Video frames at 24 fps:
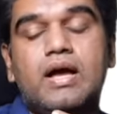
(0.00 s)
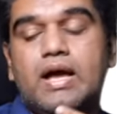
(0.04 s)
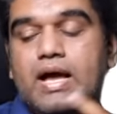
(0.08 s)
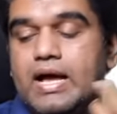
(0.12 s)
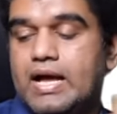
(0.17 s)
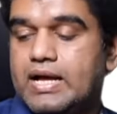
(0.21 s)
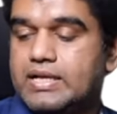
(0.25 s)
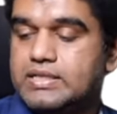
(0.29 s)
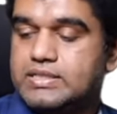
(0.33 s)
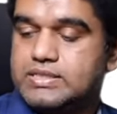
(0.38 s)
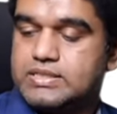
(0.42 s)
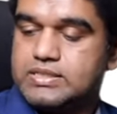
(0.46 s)

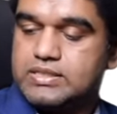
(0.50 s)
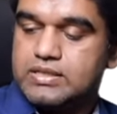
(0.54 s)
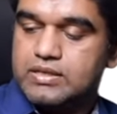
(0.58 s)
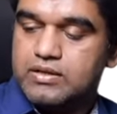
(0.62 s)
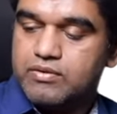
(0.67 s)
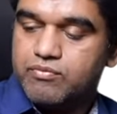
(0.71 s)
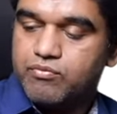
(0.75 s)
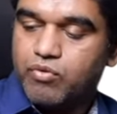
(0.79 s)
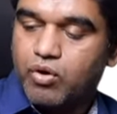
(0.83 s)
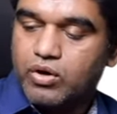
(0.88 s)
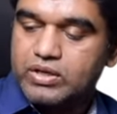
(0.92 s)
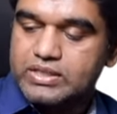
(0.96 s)
And
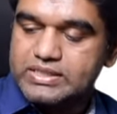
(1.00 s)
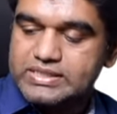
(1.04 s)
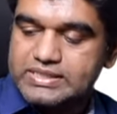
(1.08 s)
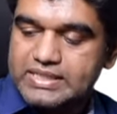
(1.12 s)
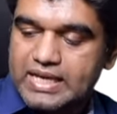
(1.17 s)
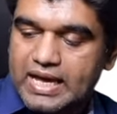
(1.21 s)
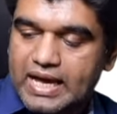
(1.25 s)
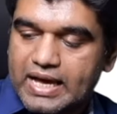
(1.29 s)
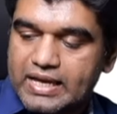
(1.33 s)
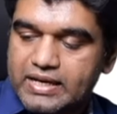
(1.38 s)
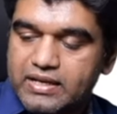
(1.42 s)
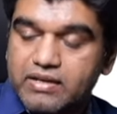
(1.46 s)
what is
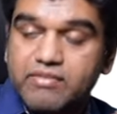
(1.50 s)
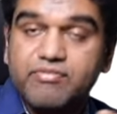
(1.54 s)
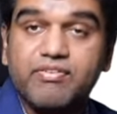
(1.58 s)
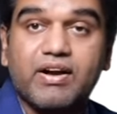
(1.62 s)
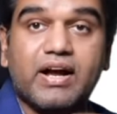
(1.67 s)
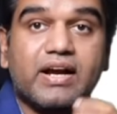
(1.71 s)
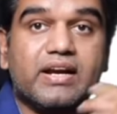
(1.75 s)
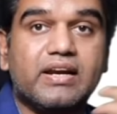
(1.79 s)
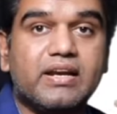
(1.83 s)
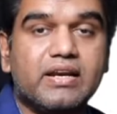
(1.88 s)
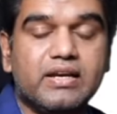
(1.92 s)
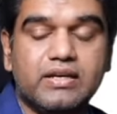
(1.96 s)
carrying
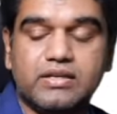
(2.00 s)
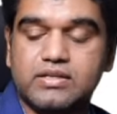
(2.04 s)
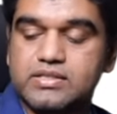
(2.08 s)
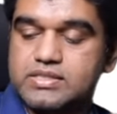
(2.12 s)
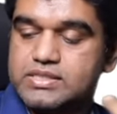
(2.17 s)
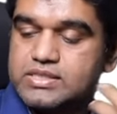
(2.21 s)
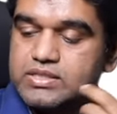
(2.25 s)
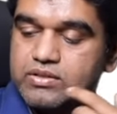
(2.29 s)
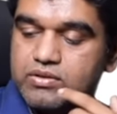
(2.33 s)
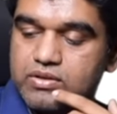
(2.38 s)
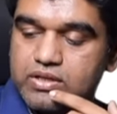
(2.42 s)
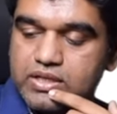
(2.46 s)
factor 8
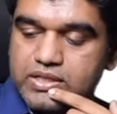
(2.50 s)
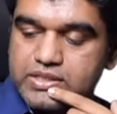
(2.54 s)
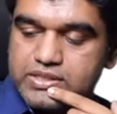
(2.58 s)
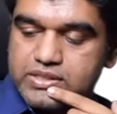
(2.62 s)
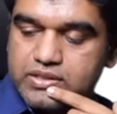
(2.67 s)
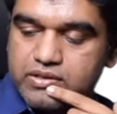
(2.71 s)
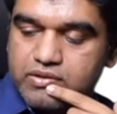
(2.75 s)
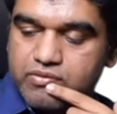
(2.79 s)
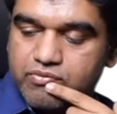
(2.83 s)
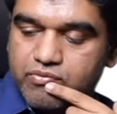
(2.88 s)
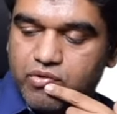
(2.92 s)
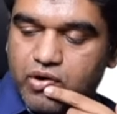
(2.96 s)
in
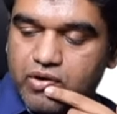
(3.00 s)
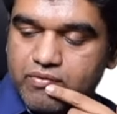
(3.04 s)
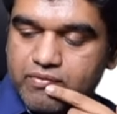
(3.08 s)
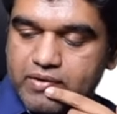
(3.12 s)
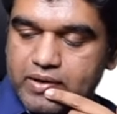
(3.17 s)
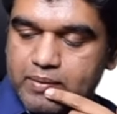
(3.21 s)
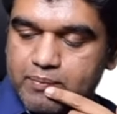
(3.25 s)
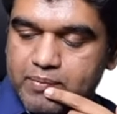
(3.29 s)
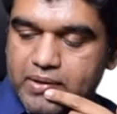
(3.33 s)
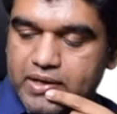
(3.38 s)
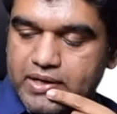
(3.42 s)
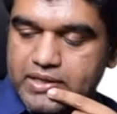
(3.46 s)
circulation? Von
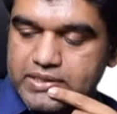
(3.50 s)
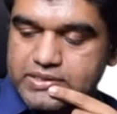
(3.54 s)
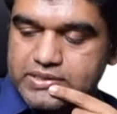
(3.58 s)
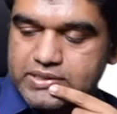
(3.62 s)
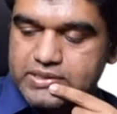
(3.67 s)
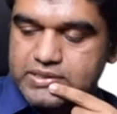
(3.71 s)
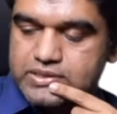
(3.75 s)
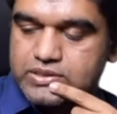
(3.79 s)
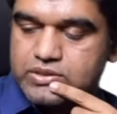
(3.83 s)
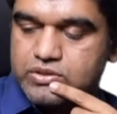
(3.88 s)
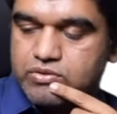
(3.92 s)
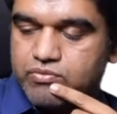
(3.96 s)
Willebrand
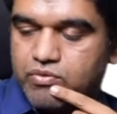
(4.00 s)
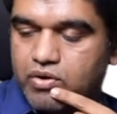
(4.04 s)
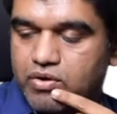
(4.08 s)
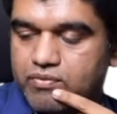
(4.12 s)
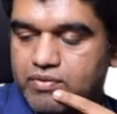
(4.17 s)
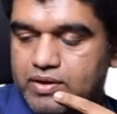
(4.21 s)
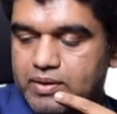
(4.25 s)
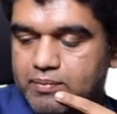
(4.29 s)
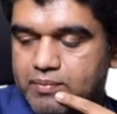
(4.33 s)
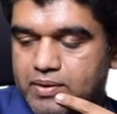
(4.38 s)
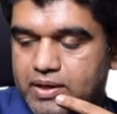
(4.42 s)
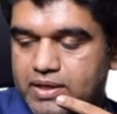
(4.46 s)
disease. So,
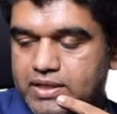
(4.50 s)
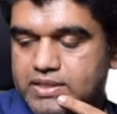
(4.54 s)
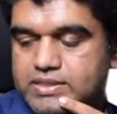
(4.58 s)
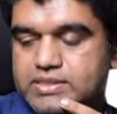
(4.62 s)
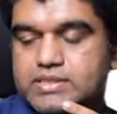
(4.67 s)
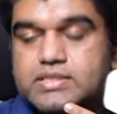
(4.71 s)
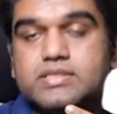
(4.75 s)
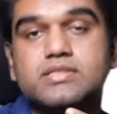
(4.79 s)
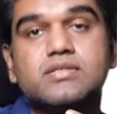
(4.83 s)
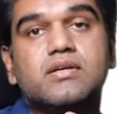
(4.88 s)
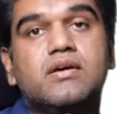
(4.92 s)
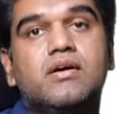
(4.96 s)
von Willebrand
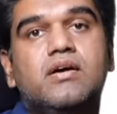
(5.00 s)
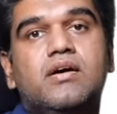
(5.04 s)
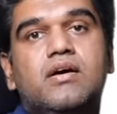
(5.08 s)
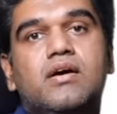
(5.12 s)
disease.